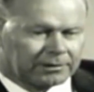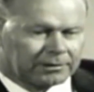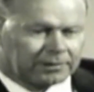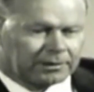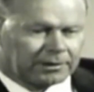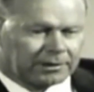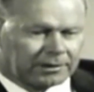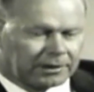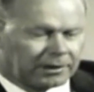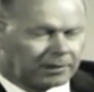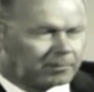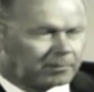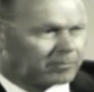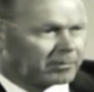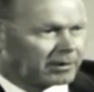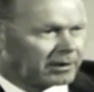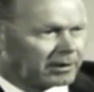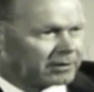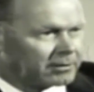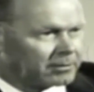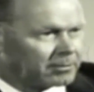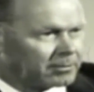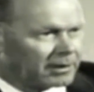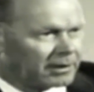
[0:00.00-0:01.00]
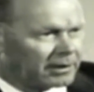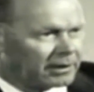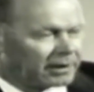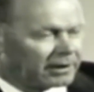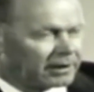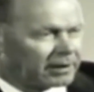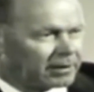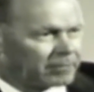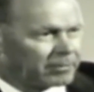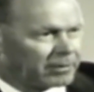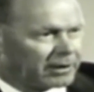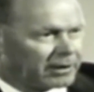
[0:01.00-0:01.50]
They came about to
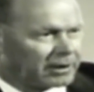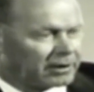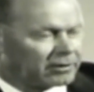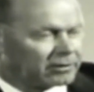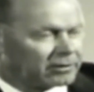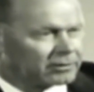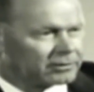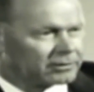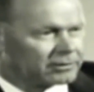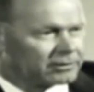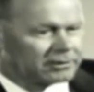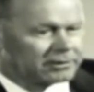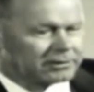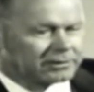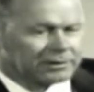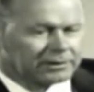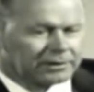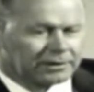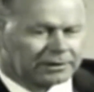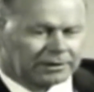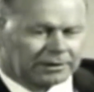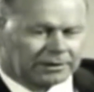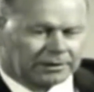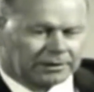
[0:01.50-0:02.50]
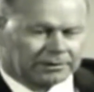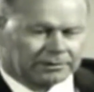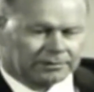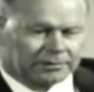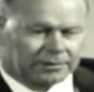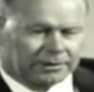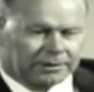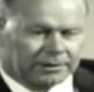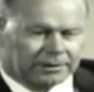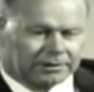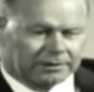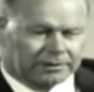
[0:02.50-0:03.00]
my eyebrows, and uh,
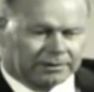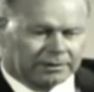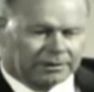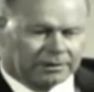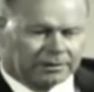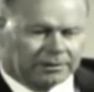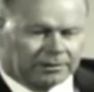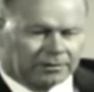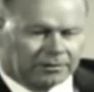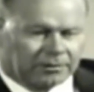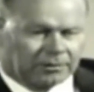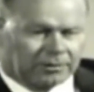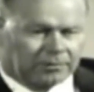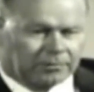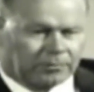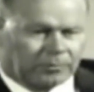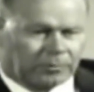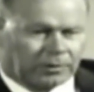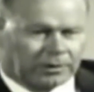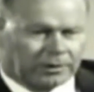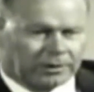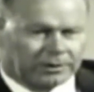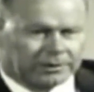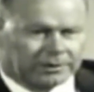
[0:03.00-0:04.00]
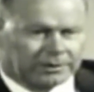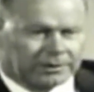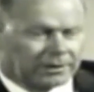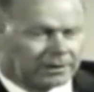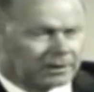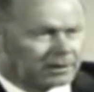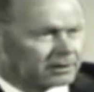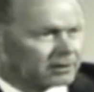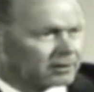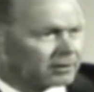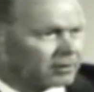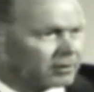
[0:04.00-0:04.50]
they could have walked in
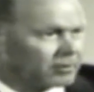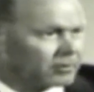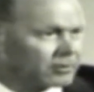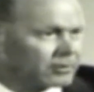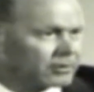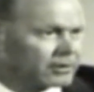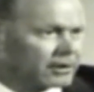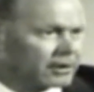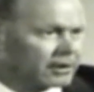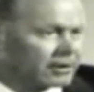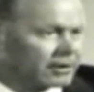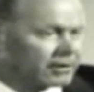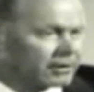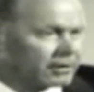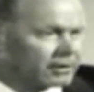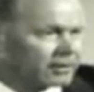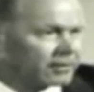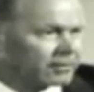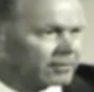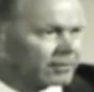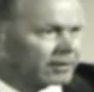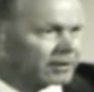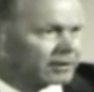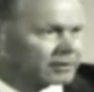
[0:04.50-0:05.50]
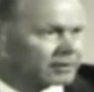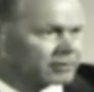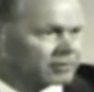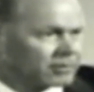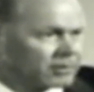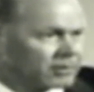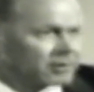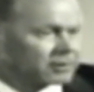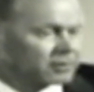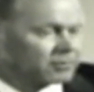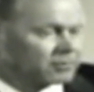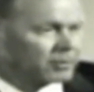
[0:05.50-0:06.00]
our clothes down any of our
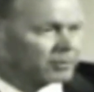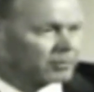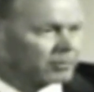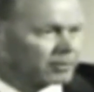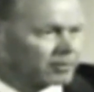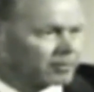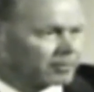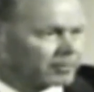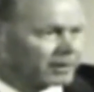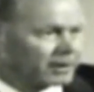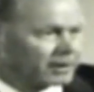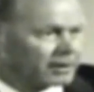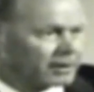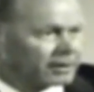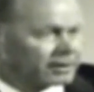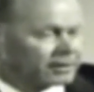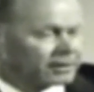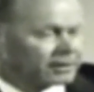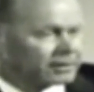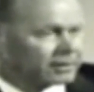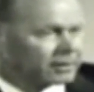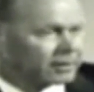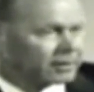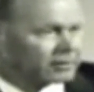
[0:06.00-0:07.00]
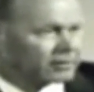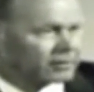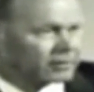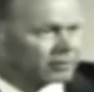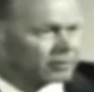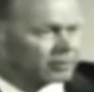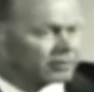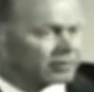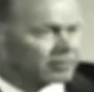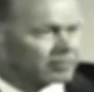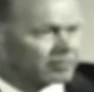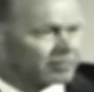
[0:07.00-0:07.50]
streets, and we wouldn't have paid any attention
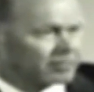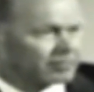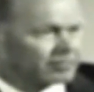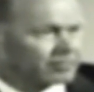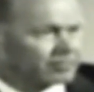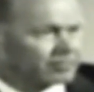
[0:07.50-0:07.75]
to them.